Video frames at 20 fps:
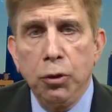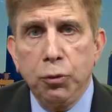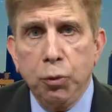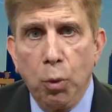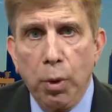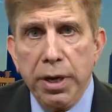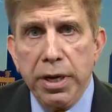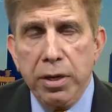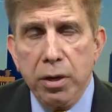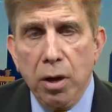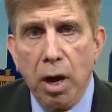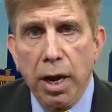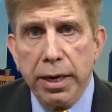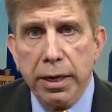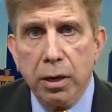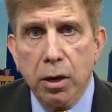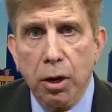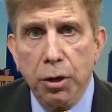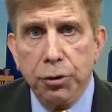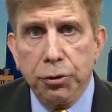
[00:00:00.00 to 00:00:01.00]

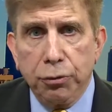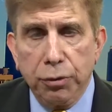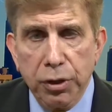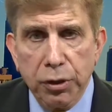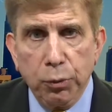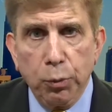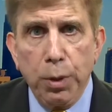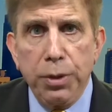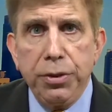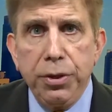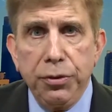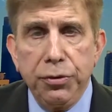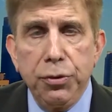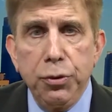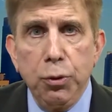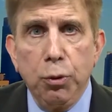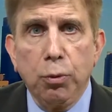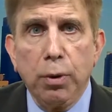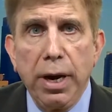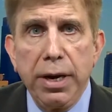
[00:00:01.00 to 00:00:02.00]
29 countries with this
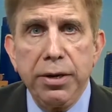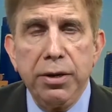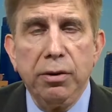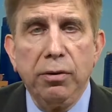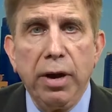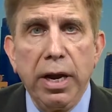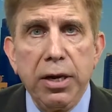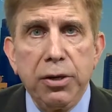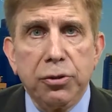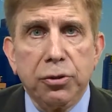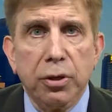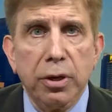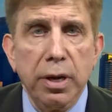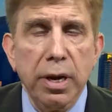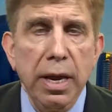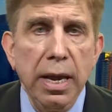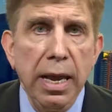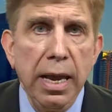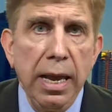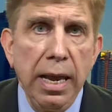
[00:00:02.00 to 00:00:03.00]
new regulation.